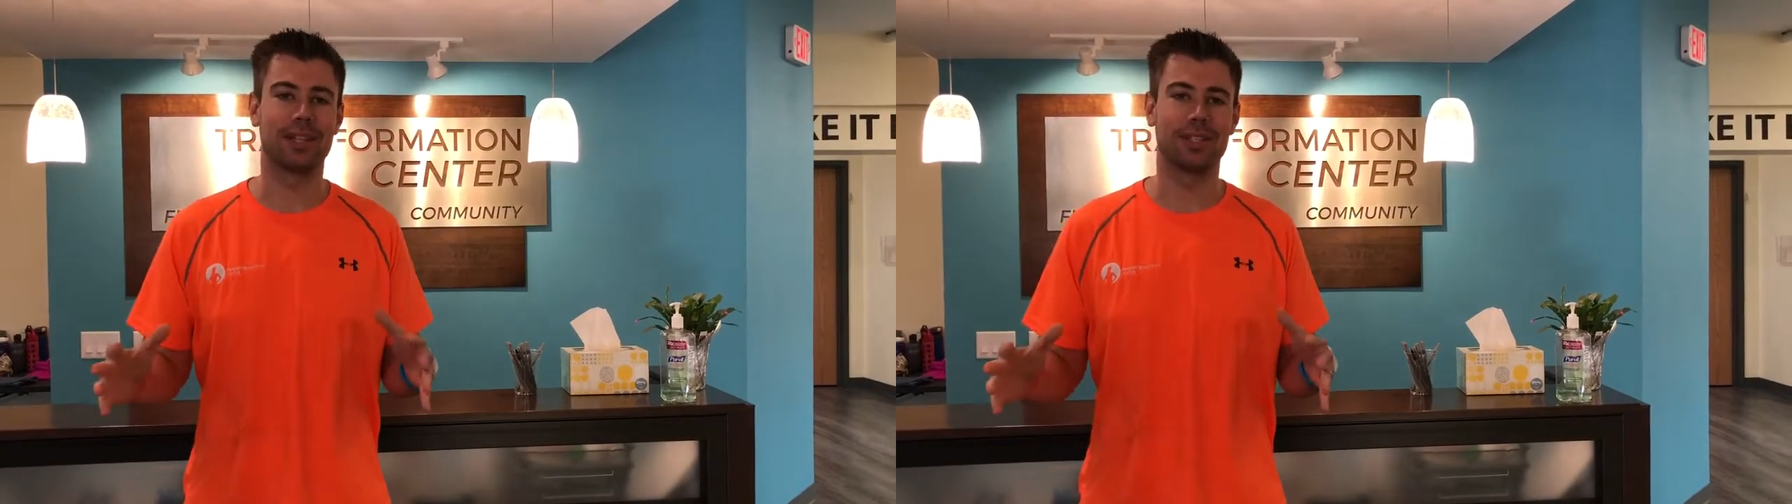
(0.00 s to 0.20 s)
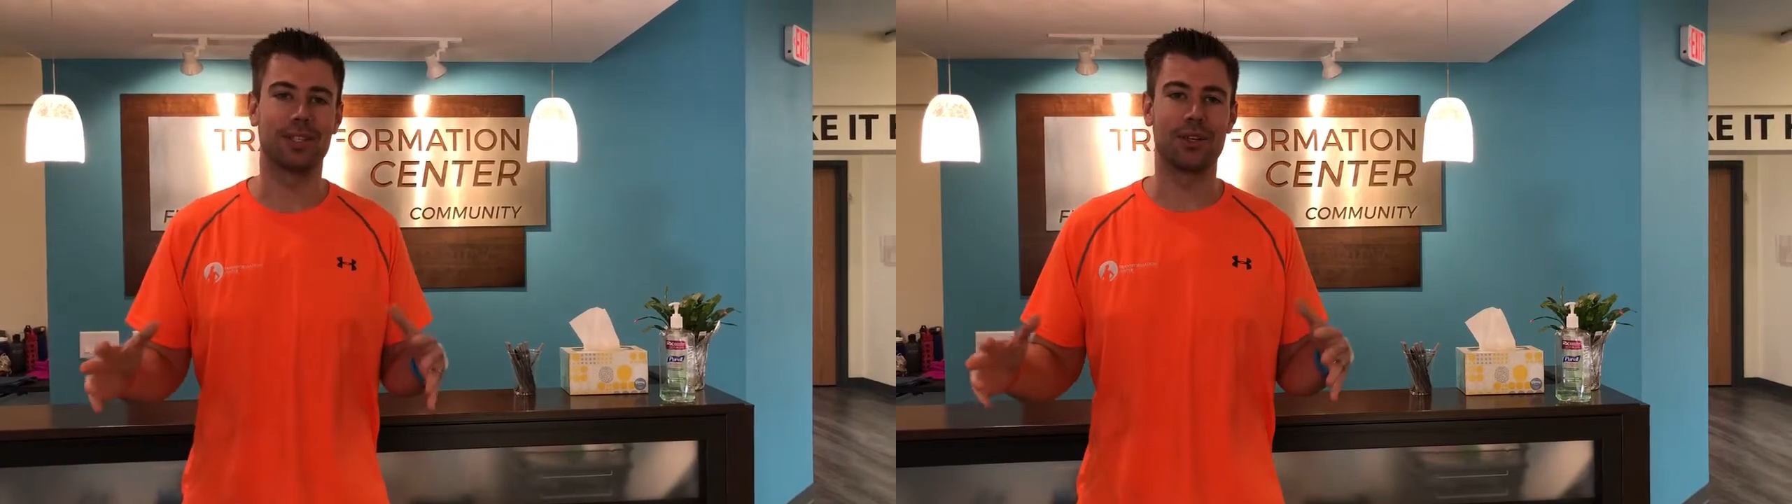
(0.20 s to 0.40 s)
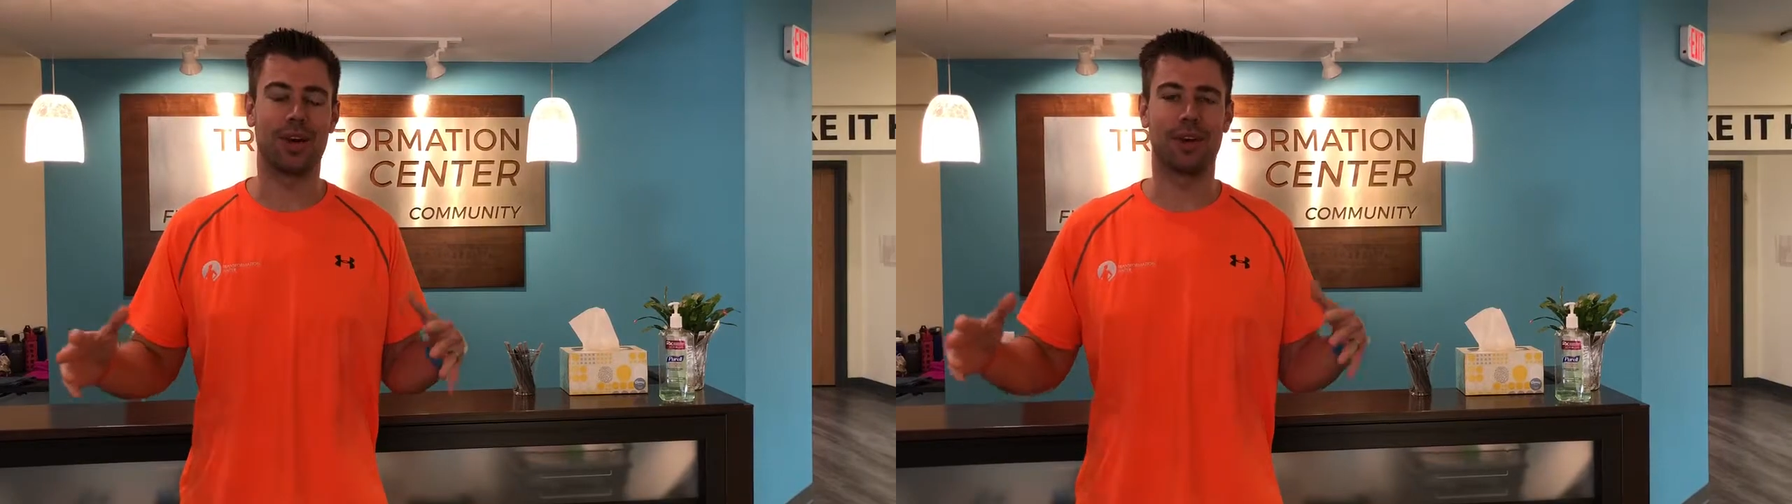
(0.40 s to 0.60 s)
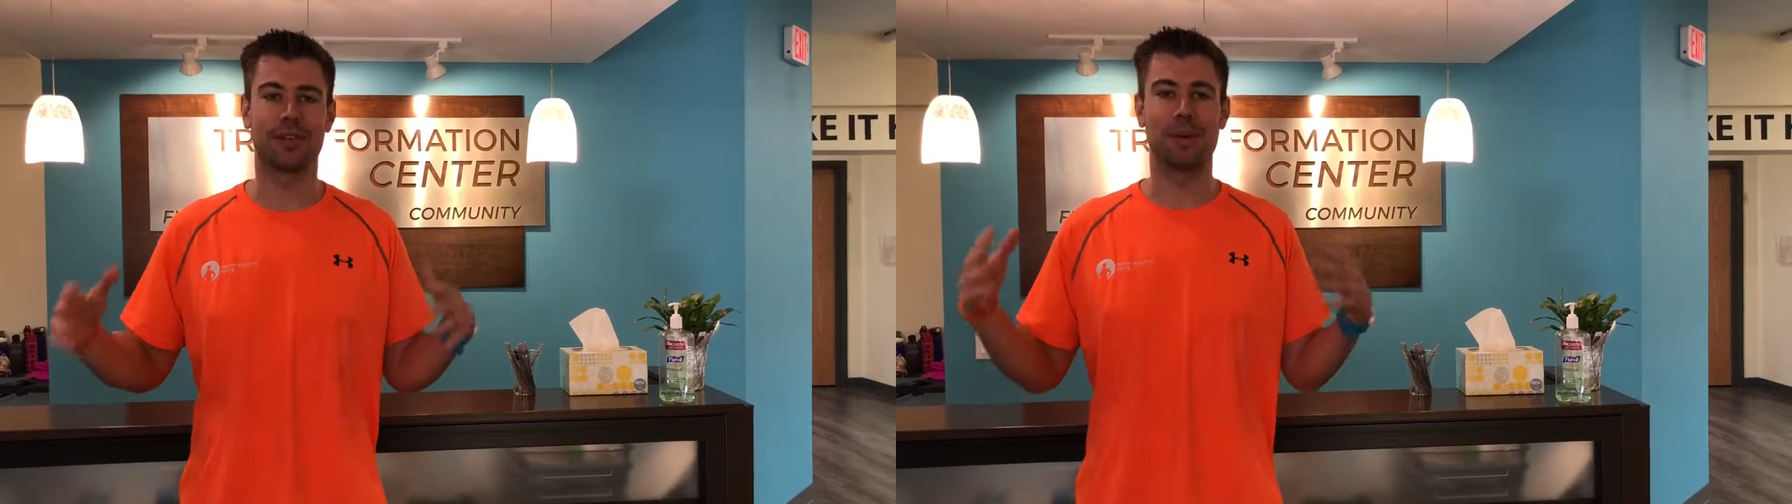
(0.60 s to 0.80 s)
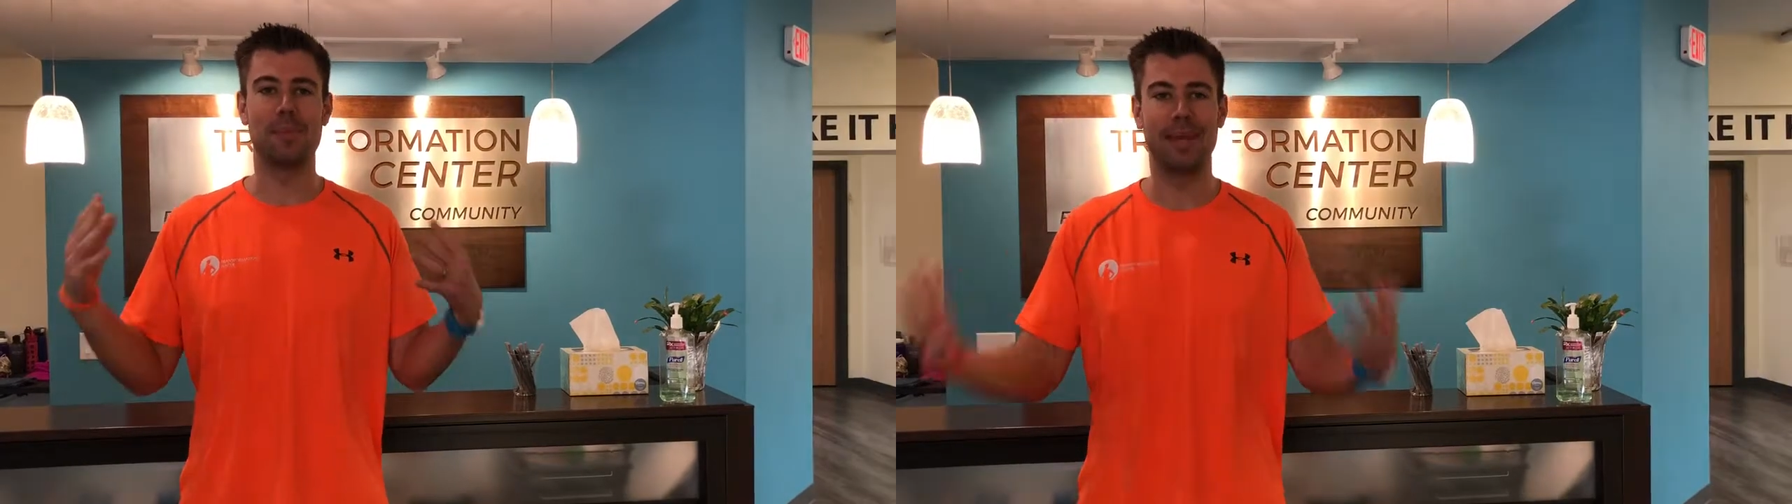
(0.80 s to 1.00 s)
because you
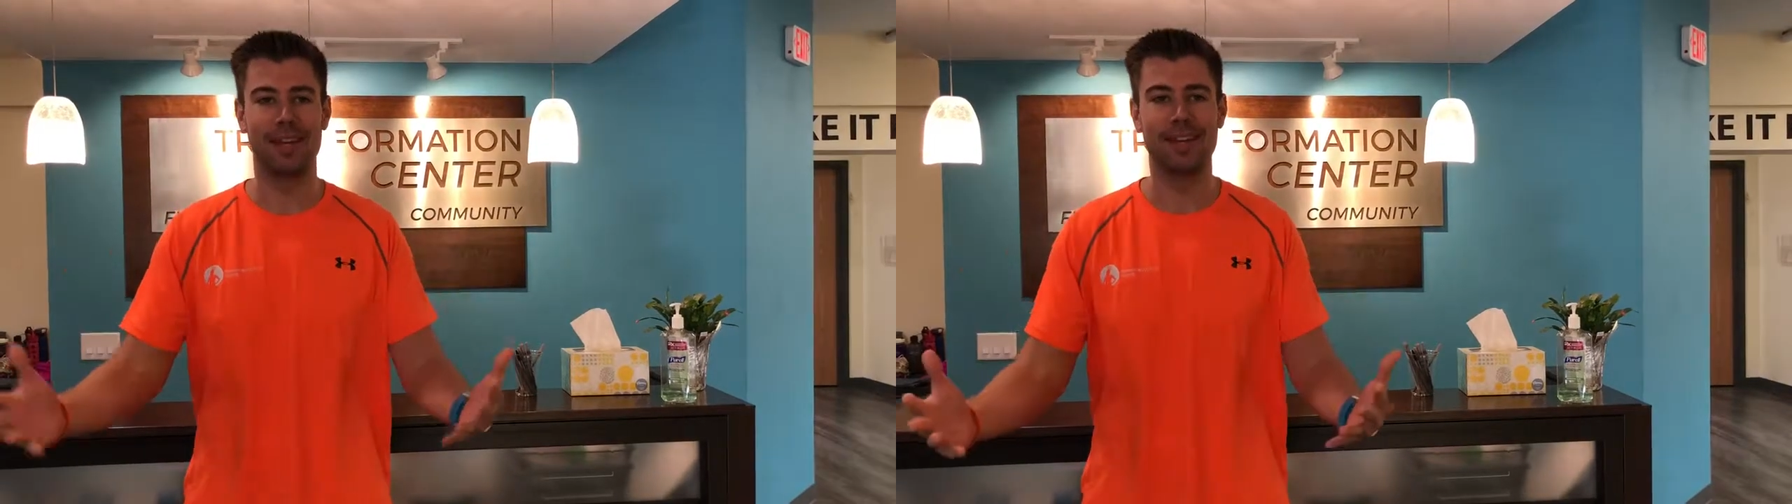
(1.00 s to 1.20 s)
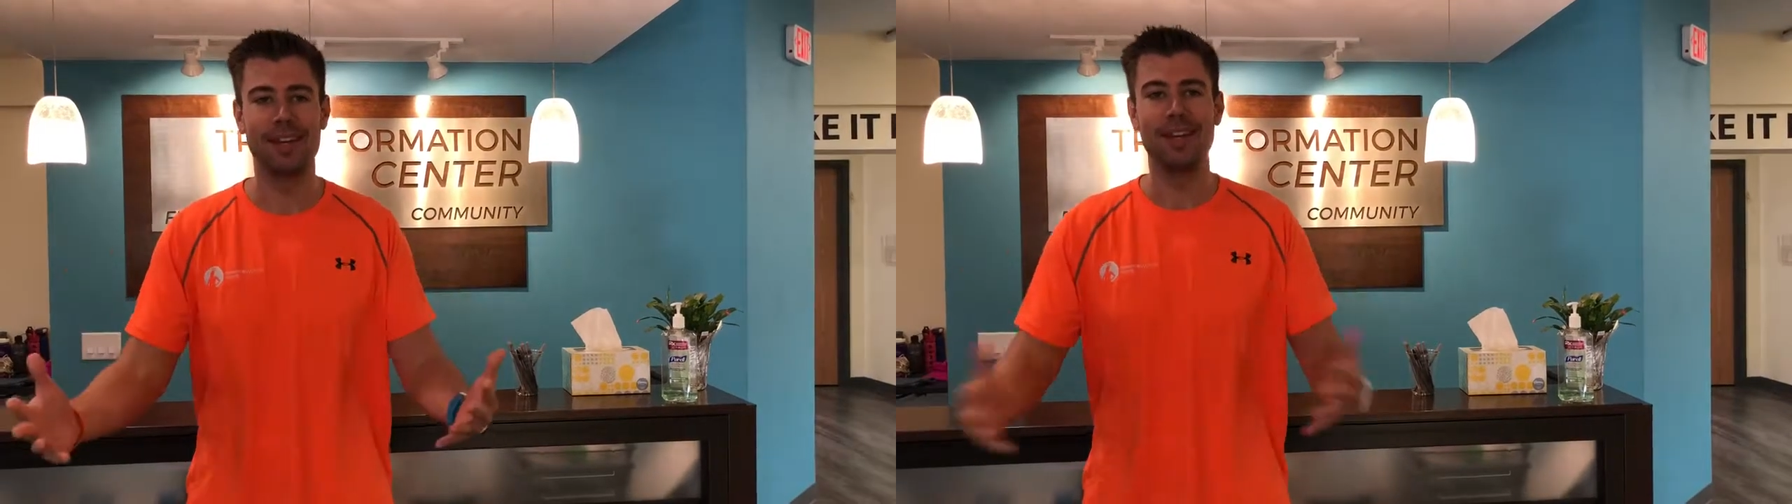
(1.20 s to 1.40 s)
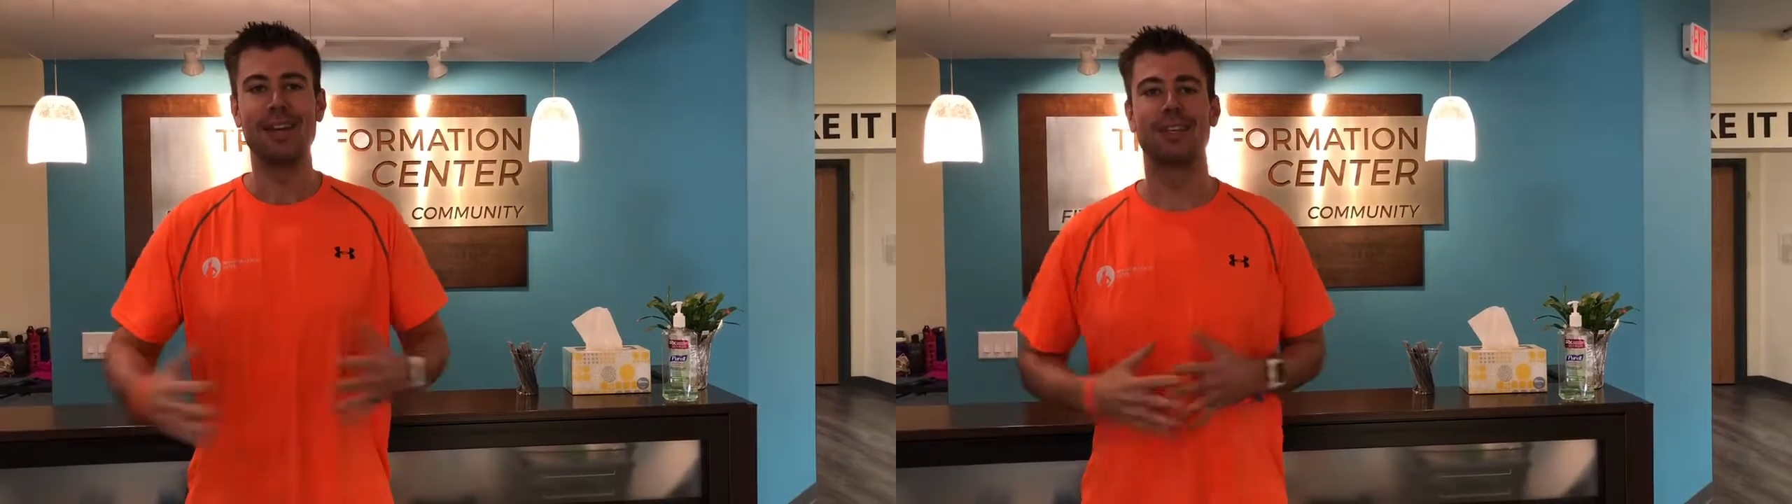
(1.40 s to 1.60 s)
have committed